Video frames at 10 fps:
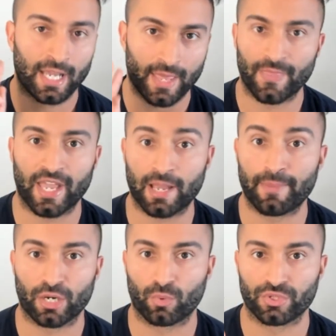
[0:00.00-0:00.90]
and they get
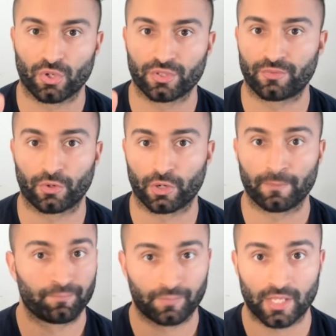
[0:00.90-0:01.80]
better results
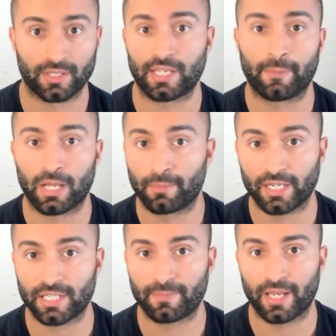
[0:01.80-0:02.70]
for the same amount of
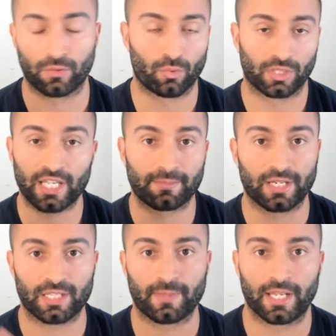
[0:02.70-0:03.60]
money spent or less
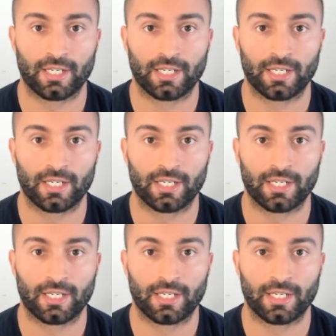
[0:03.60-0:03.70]
money spent.